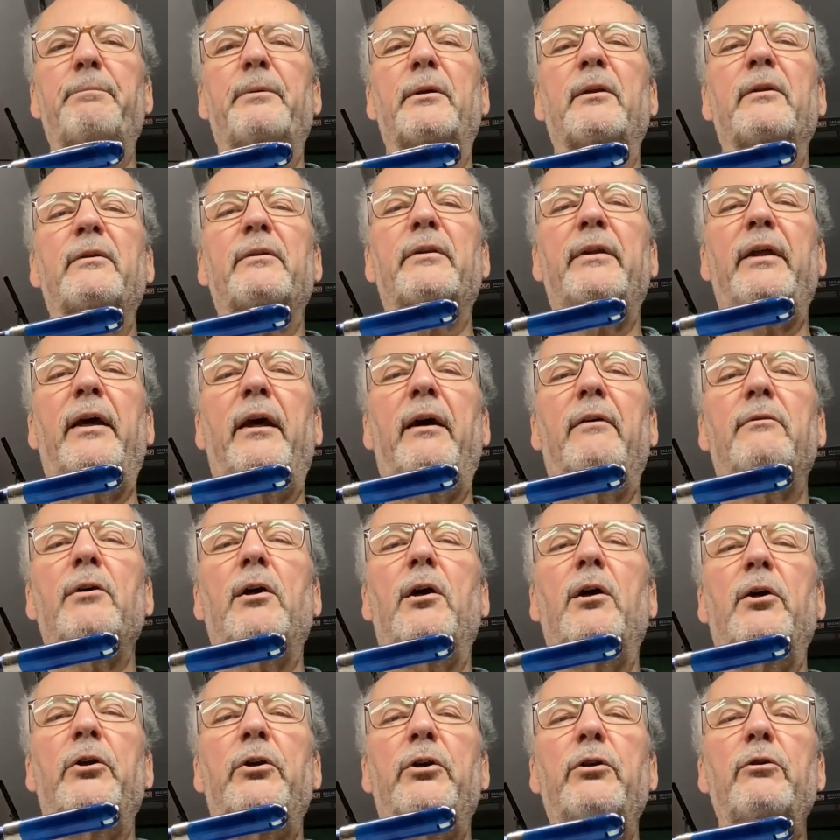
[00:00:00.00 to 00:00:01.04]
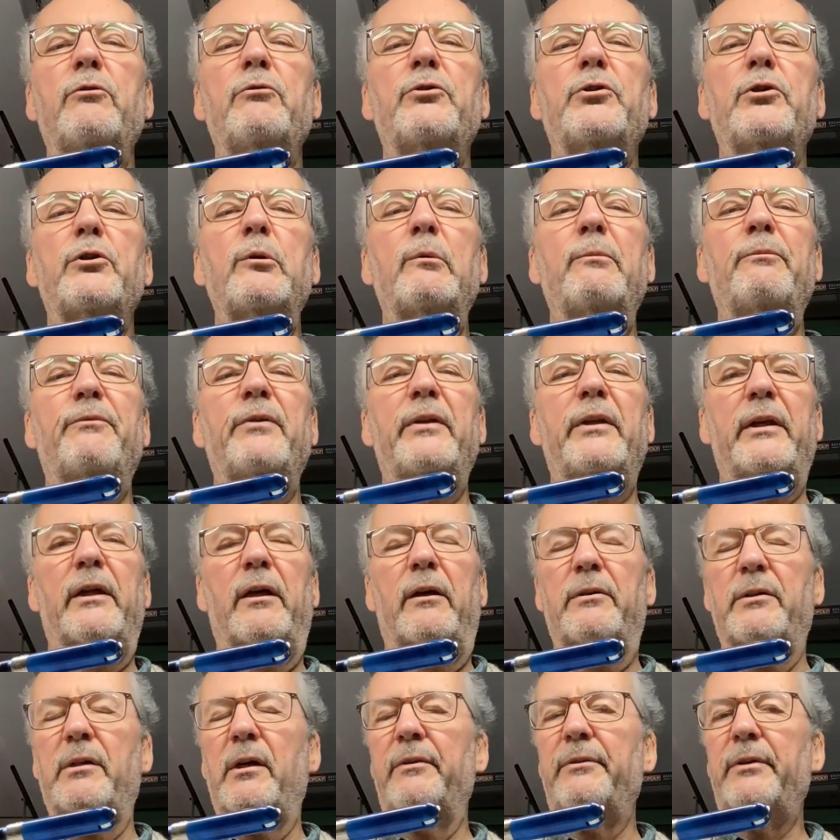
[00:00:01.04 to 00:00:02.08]
but there are YouTube
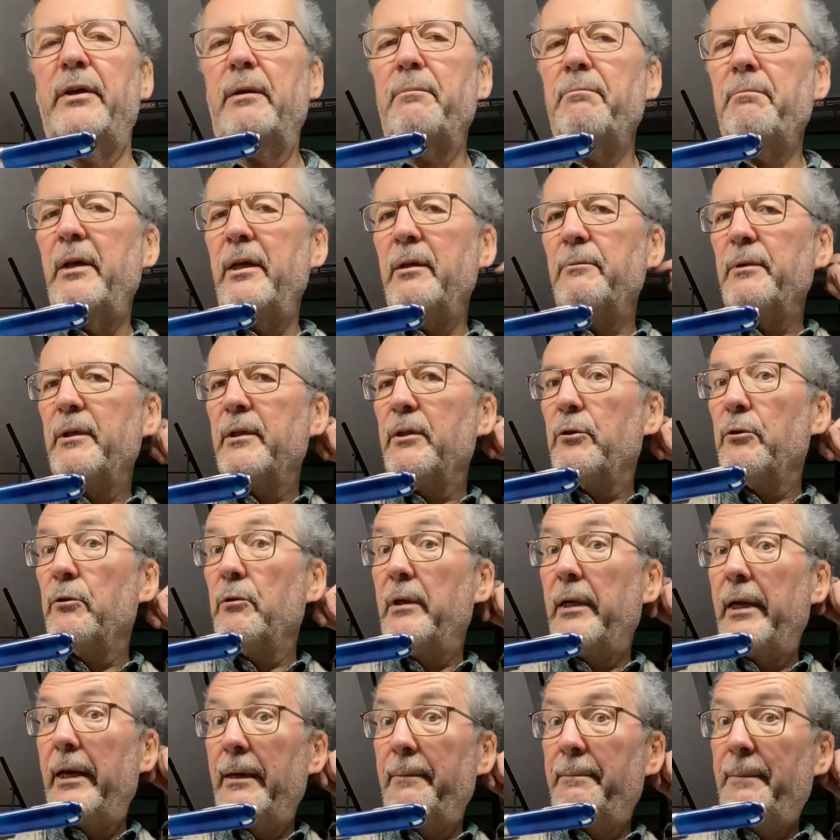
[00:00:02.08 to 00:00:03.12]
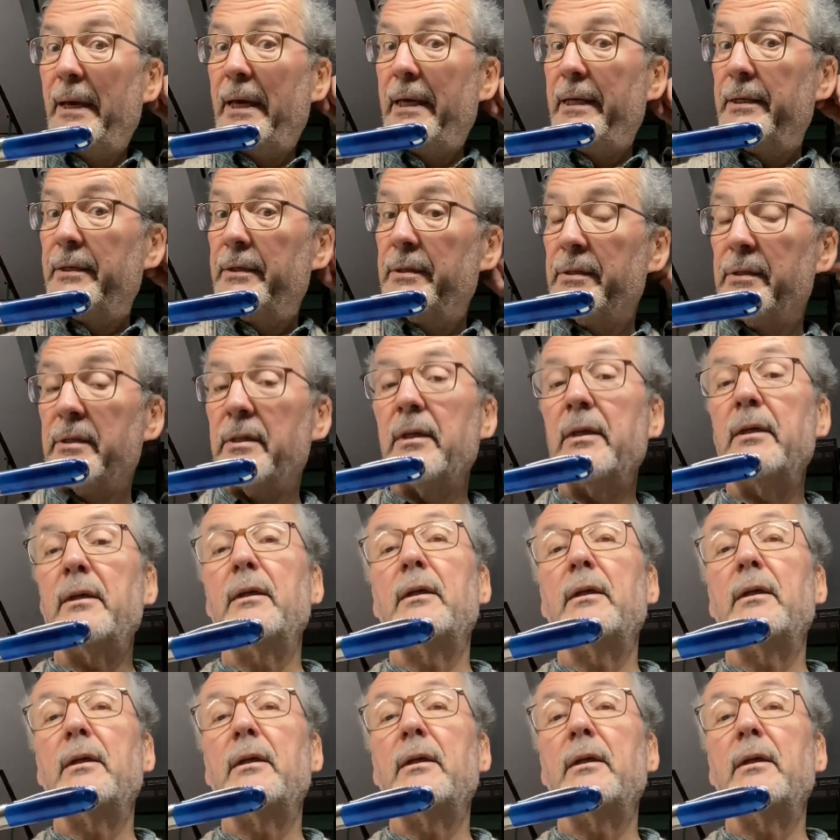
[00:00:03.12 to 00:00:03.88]
videos, I think, made with Goulet pens,